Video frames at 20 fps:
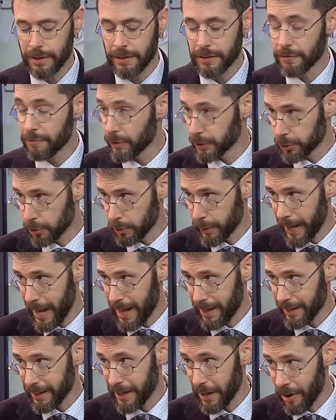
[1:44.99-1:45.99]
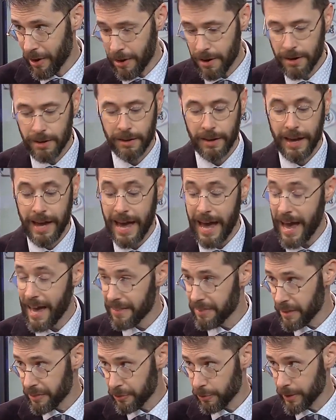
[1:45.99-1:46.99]
the virtual reality art,
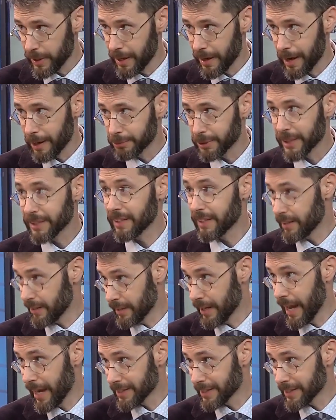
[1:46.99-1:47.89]
and the 3D object in an